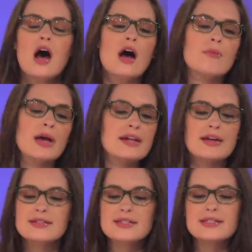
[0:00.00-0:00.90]
And
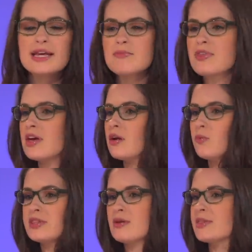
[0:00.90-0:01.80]
it's the same
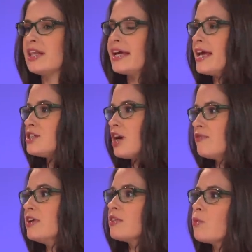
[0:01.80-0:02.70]
thing with something like
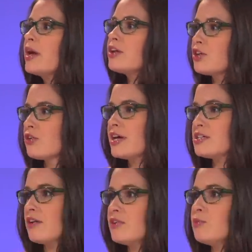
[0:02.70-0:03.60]
HIV. The way to cure
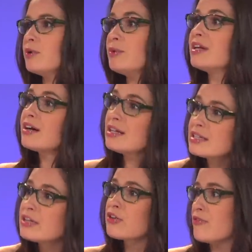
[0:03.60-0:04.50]
HIV would be to
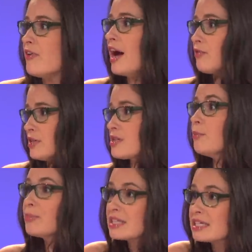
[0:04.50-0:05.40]
clear the virus
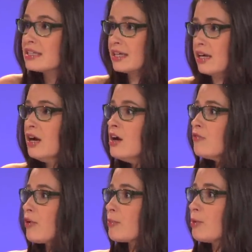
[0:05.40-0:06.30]
completely
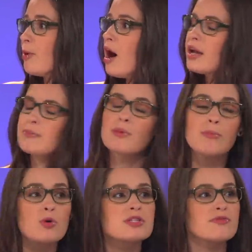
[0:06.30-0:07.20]
from your body, but
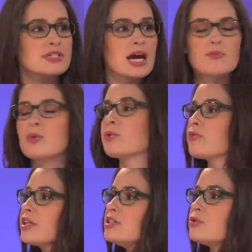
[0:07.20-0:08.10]
most of the time what we're
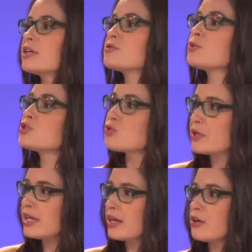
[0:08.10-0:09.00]
really doing is we're
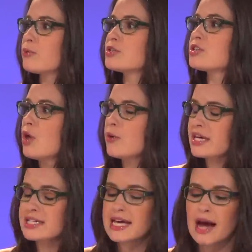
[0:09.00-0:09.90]
treating it or we're
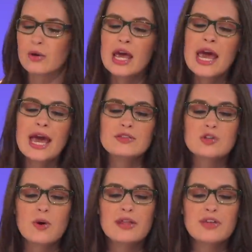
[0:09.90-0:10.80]
slowing it down. And
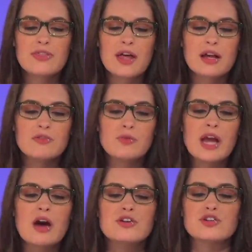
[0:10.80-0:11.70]
so I think that if
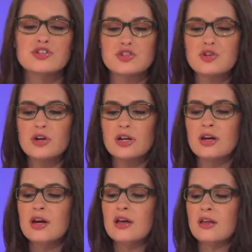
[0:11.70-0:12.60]
we
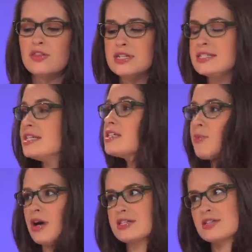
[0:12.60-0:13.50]
understood the disease
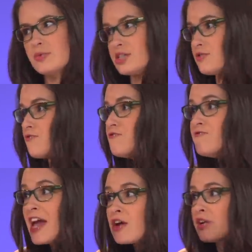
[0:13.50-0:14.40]
process, which is
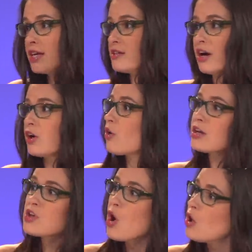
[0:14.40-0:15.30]
varied
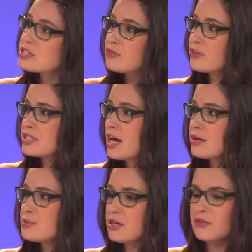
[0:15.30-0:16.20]
across all different
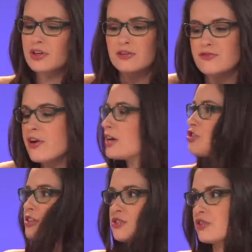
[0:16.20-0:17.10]
types of
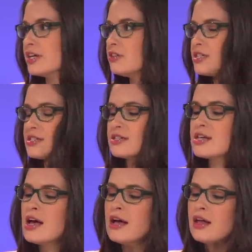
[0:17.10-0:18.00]
infections or
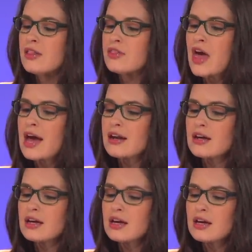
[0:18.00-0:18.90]
illnesses,
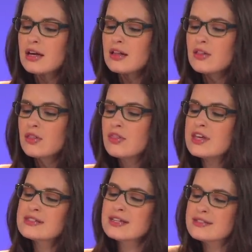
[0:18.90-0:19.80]
that
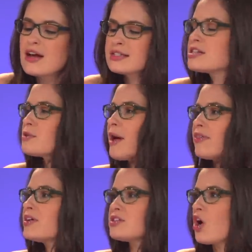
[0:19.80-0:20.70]
this it's not such a
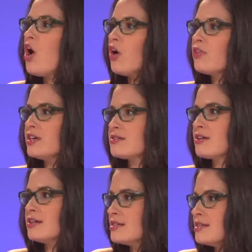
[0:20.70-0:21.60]
bad thing to call this
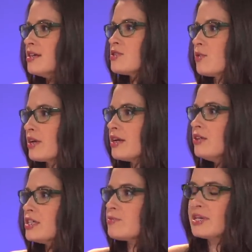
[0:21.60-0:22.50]
a disease or an
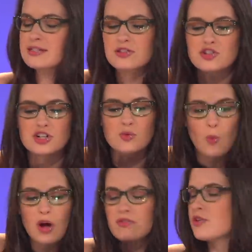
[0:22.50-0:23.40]
illness, because it's just
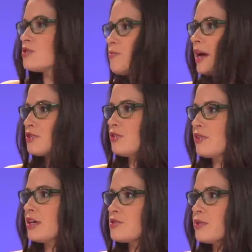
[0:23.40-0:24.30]
one of those spectral
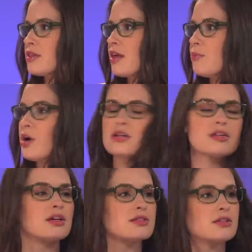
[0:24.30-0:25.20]
things within that process.